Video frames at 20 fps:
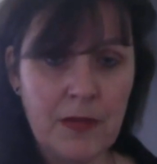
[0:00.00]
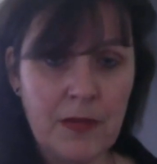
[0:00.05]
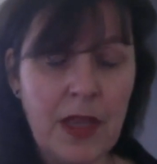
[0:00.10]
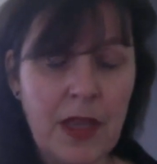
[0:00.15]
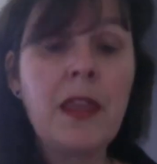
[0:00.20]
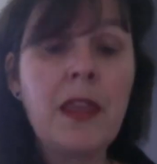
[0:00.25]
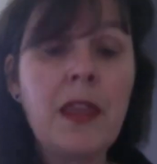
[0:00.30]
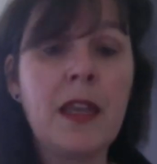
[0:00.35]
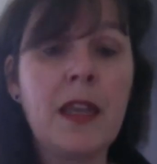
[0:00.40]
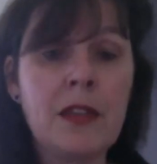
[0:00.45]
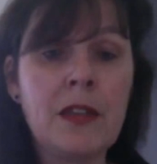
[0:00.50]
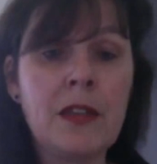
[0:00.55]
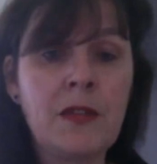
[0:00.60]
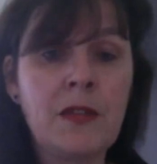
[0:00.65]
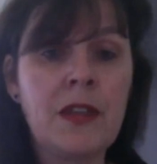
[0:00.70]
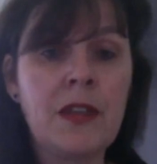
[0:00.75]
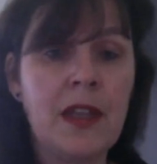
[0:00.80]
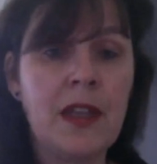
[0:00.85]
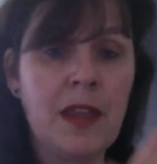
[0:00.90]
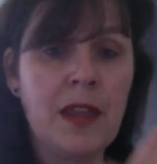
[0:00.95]
At the end of the
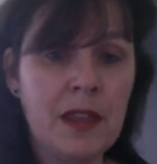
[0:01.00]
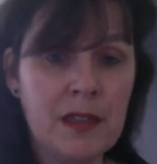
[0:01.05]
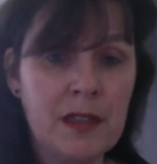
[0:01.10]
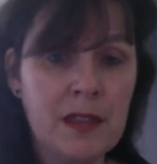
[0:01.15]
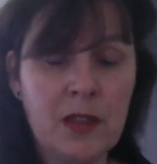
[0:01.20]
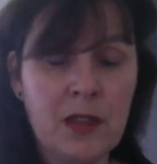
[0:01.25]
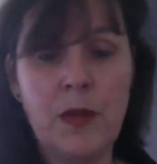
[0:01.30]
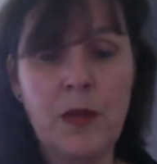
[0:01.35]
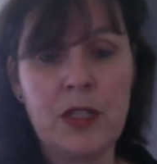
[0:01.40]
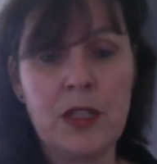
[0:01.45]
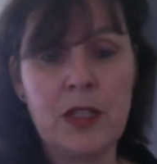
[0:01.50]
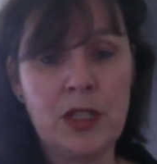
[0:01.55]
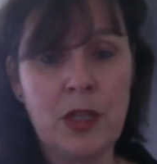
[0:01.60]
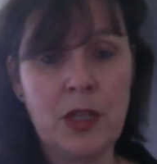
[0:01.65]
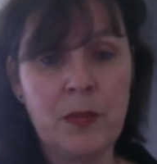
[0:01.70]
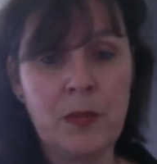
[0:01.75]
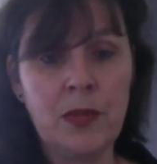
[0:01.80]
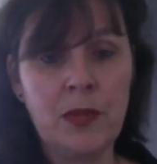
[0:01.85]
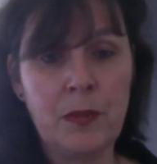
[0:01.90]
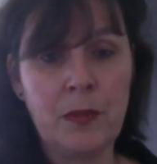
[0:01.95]
day, that's the question I
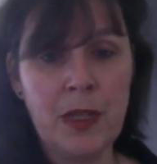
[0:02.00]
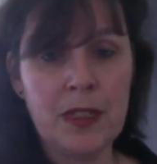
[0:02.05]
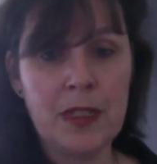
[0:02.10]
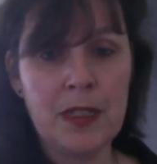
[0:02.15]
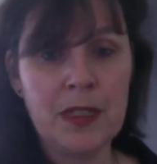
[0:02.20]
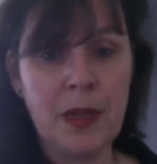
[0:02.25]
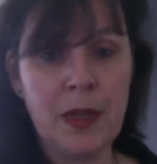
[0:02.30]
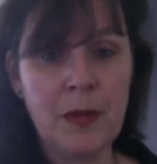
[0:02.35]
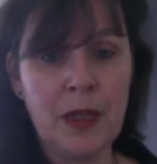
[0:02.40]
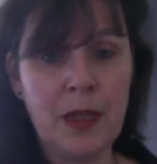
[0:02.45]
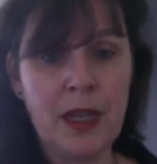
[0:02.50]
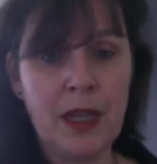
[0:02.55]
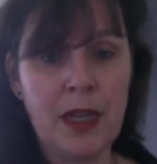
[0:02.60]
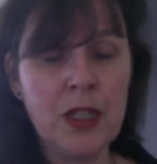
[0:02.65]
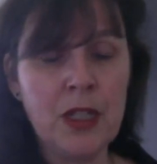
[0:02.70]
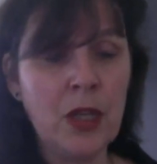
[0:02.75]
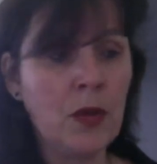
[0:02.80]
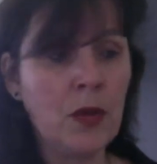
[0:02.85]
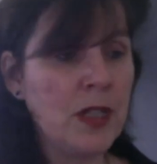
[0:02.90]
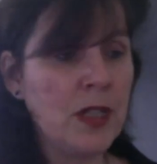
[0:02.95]
put on my table. I
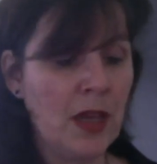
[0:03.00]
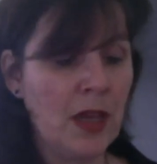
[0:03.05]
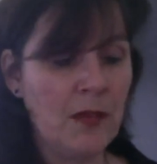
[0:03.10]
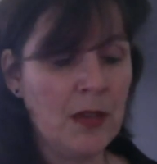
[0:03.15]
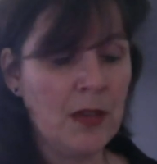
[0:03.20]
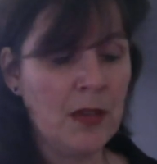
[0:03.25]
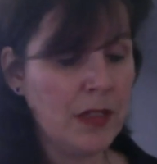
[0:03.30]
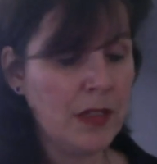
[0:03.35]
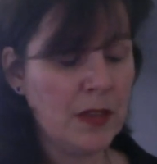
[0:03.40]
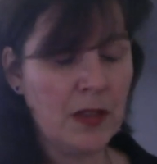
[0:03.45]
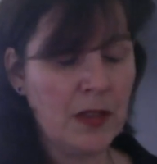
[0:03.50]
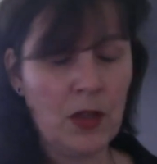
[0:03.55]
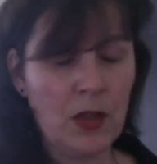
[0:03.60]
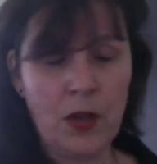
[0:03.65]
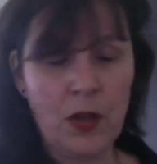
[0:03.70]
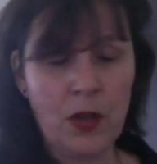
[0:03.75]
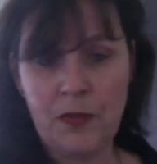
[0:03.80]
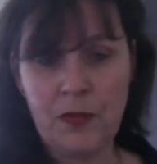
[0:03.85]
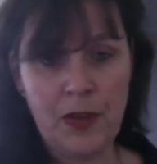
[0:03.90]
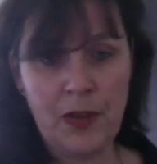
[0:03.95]
don't have a list
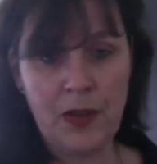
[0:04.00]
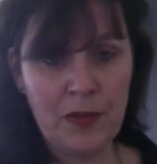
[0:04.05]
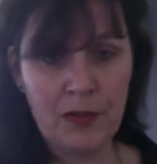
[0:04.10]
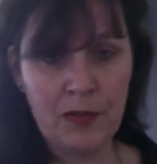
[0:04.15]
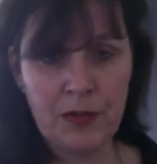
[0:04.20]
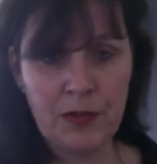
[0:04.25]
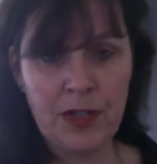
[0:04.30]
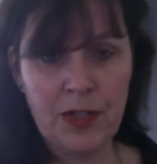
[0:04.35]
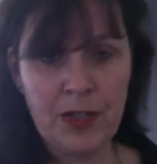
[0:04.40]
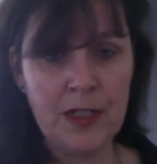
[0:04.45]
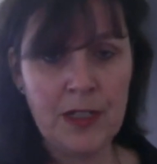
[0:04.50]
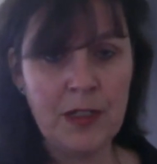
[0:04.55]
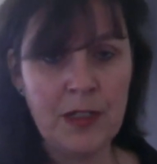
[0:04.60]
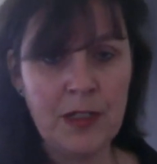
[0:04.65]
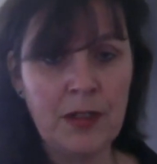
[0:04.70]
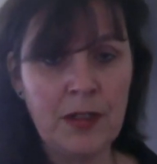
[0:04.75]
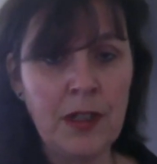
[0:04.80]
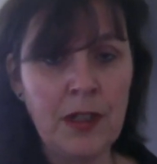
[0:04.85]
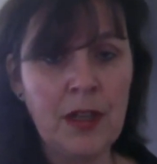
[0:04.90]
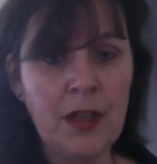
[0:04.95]
of 5
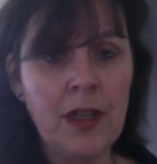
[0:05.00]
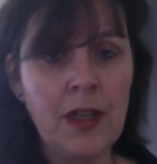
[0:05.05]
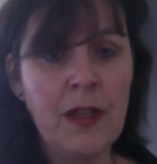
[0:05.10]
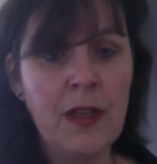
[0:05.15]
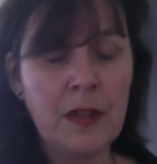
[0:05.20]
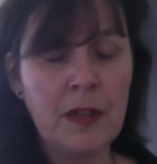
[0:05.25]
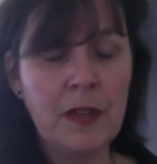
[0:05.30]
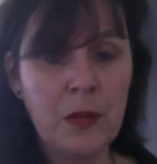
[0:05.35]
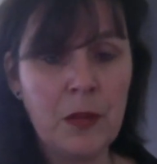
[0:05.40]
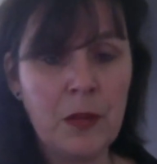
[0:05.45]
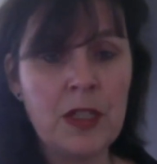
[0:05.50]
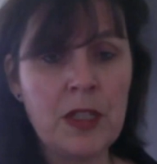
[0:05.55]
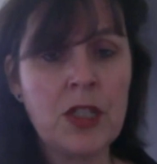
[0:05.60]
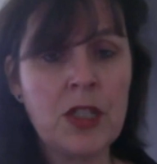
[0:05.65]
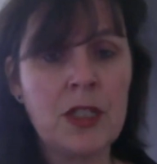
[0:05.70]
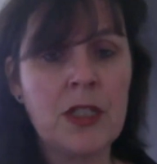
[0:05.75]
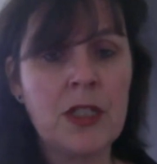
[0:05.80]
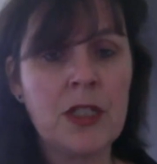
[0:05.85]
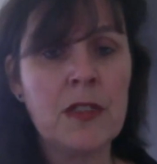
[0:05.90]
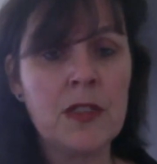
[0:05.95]
criteria. The
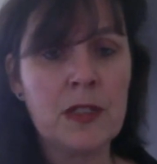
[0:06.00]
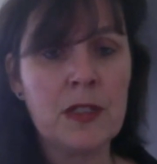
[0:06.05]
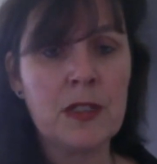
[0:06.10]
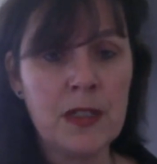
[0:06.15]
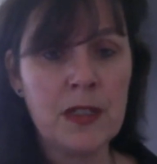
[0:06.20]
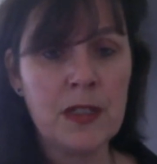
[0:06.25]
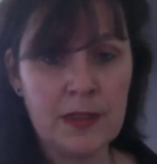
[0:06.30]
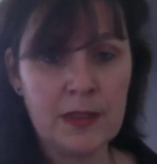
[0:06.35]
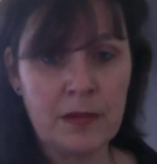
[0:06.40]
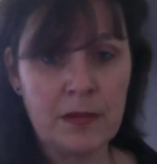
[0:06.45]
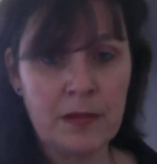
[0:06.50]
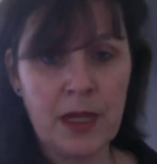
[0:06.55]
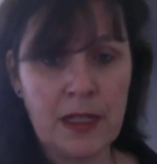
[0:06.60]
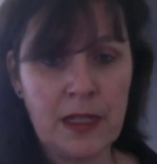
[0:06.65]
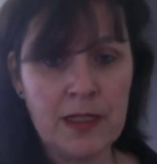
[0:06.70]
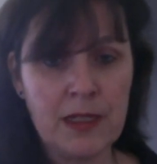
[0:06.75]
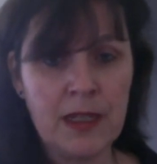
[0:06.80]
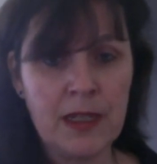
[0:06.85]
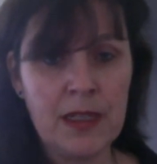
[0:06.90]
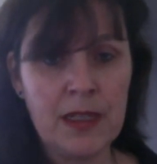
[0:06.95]
question is, does it make
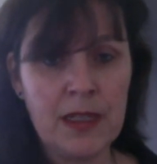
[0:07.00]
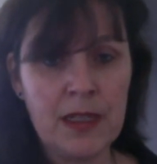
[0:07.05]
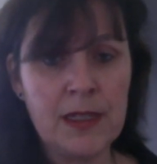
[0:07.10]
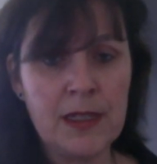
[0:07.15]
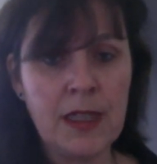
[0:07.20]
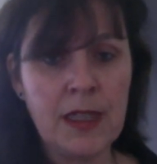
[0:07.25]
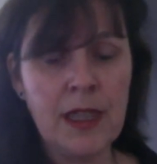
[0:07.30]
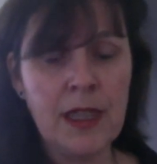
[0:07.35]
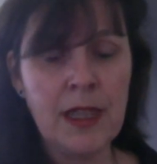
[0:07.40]
sense?